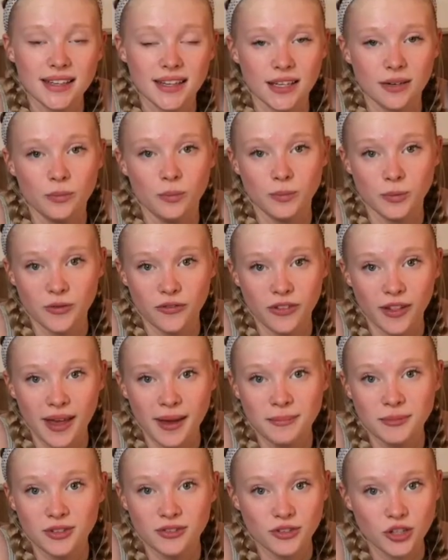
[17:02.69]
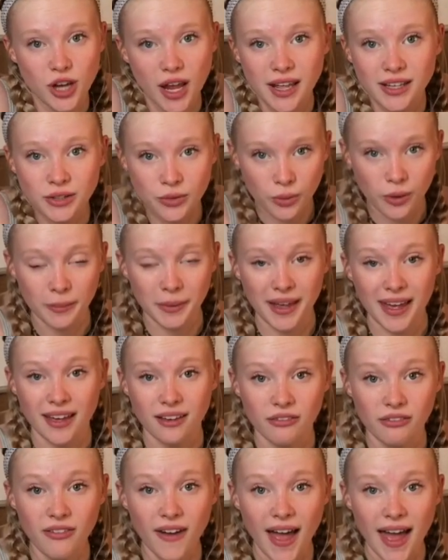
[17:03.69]
The flames of change were being
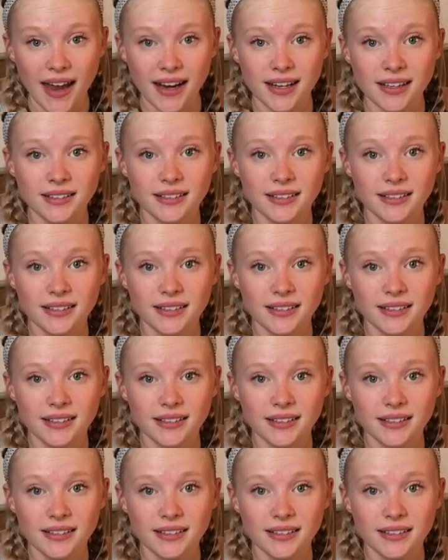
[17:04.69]
fed.